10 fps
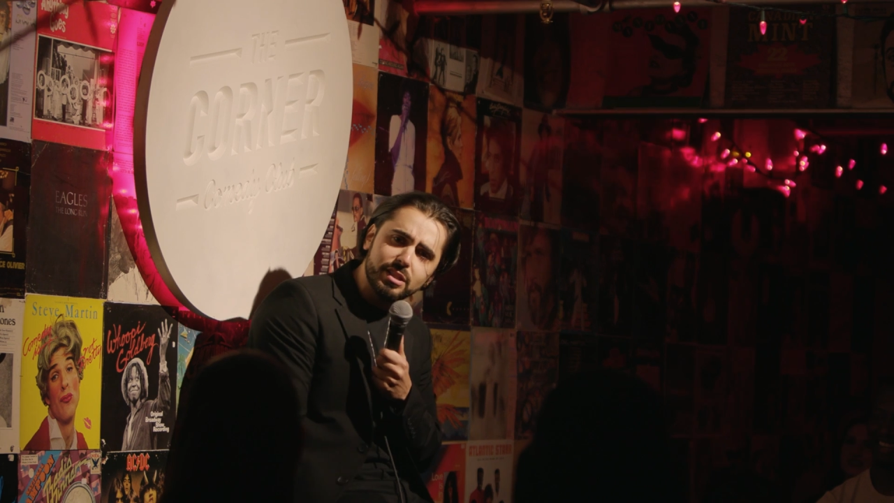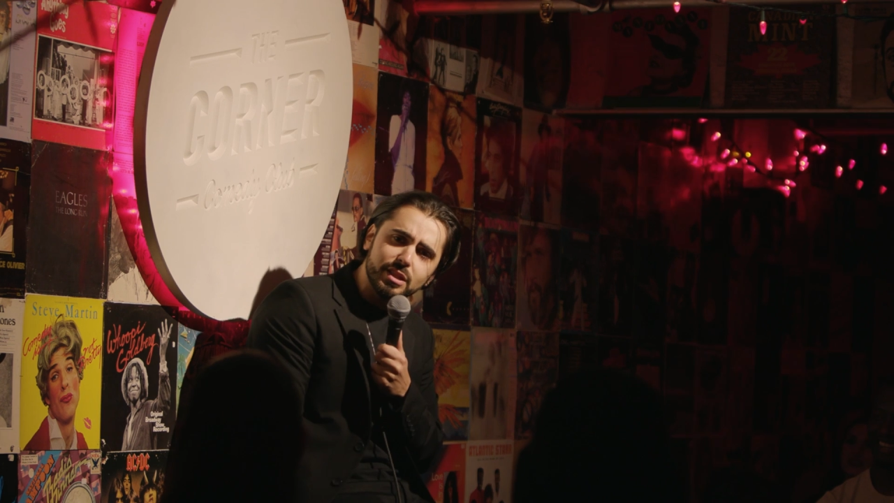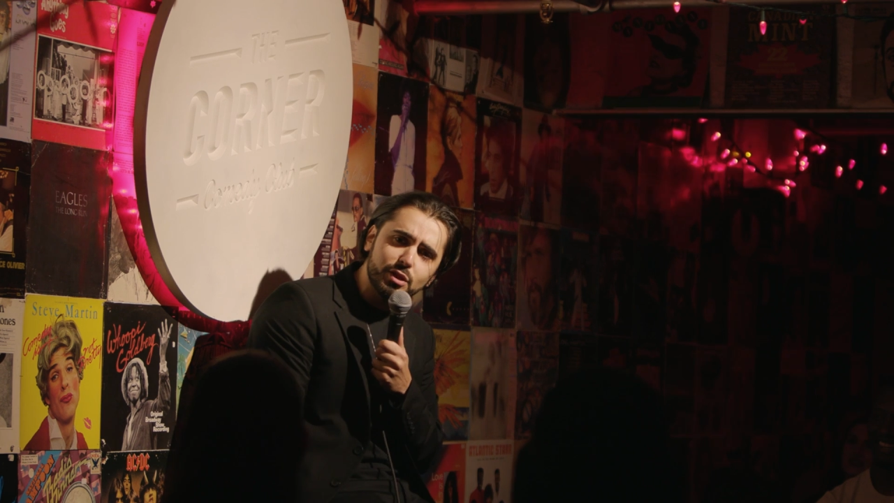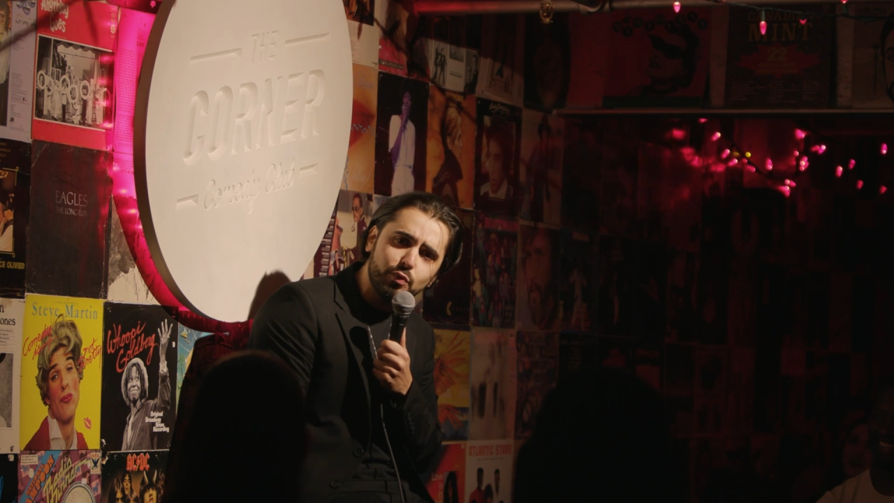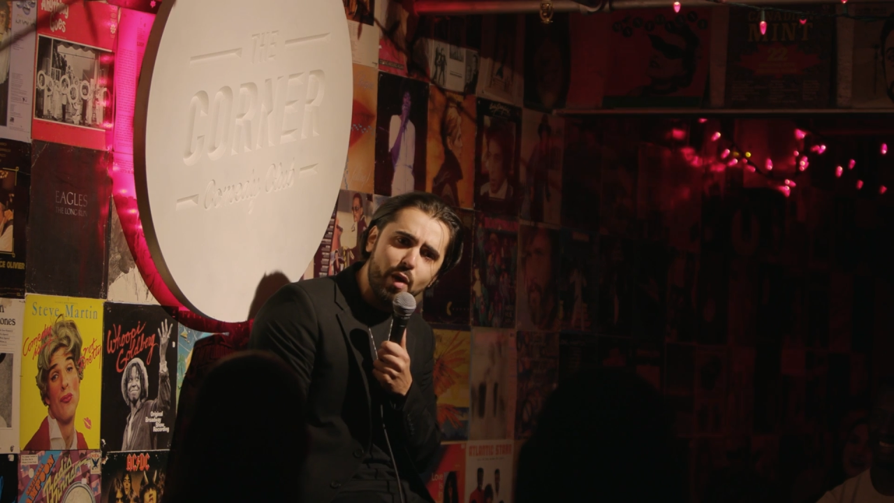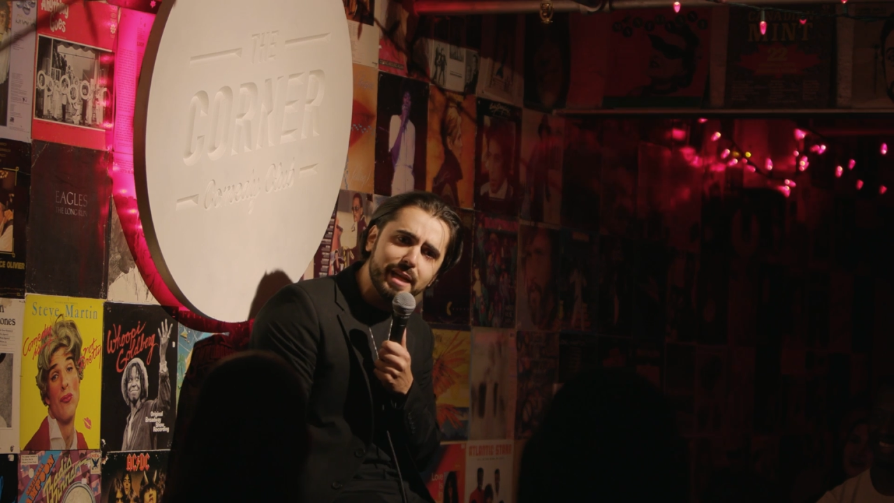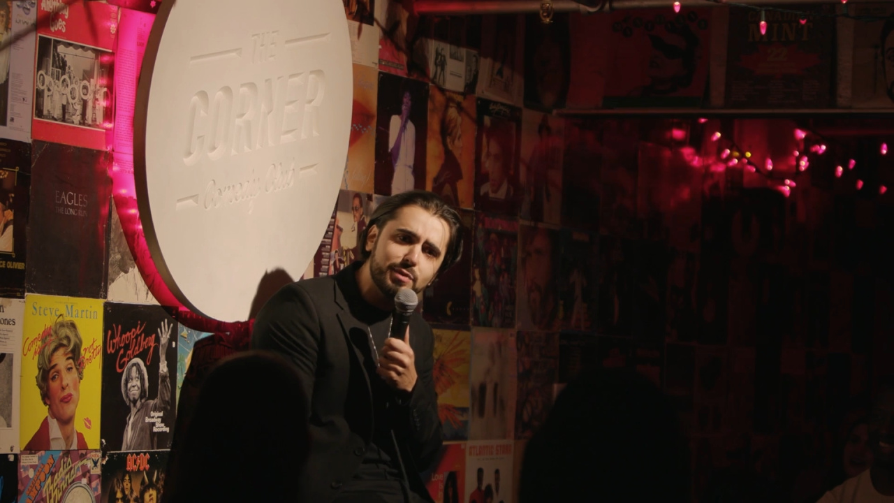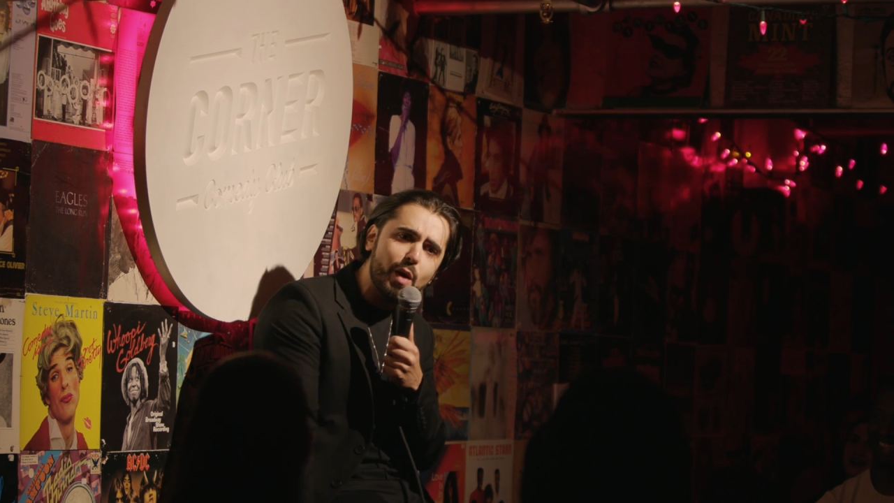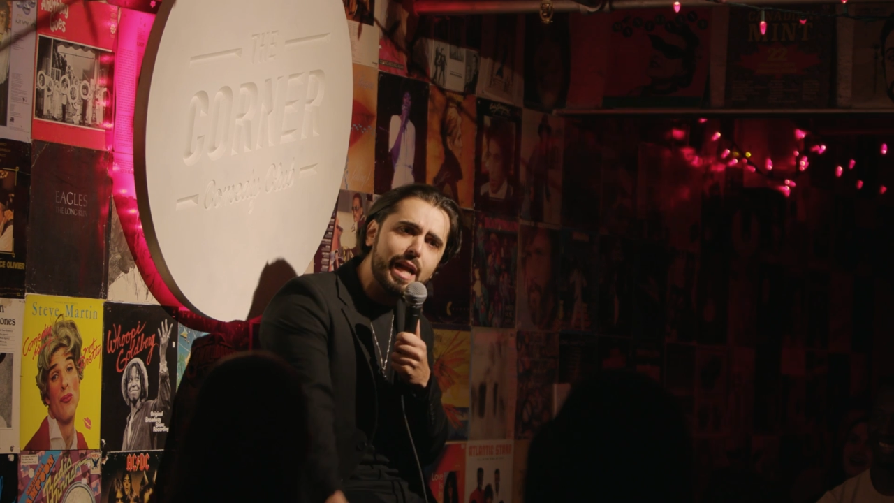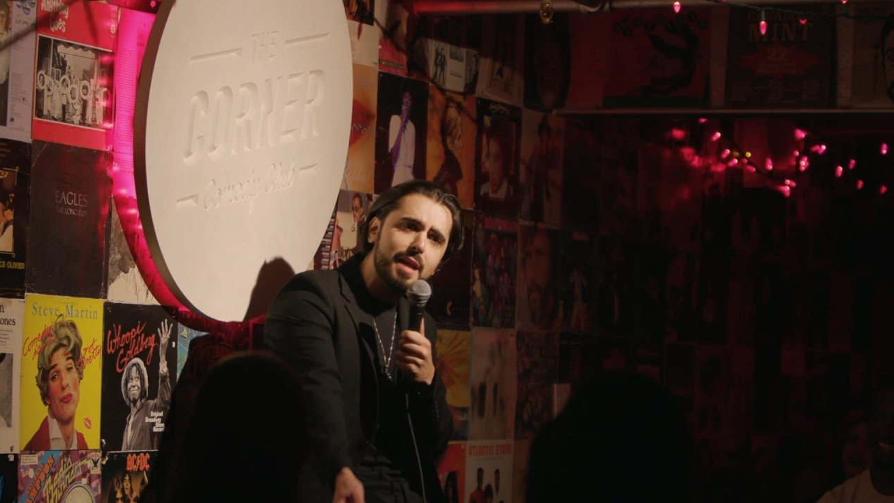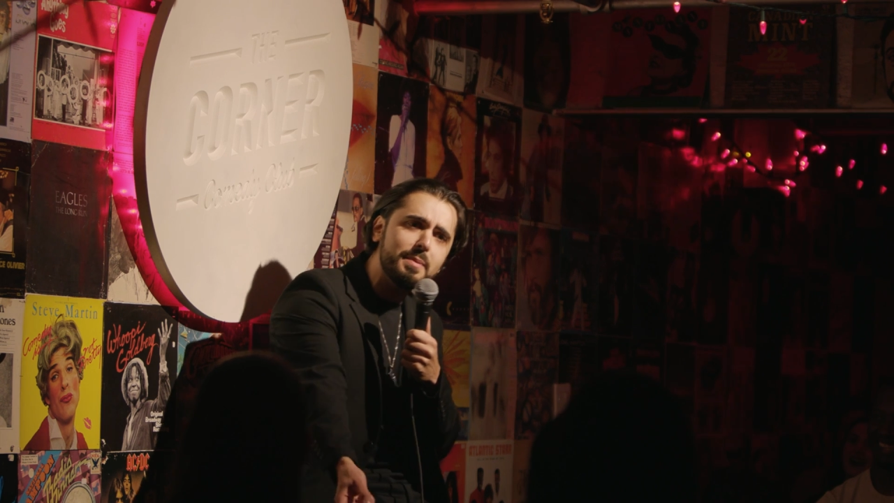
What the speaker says: Jesus Christ, why I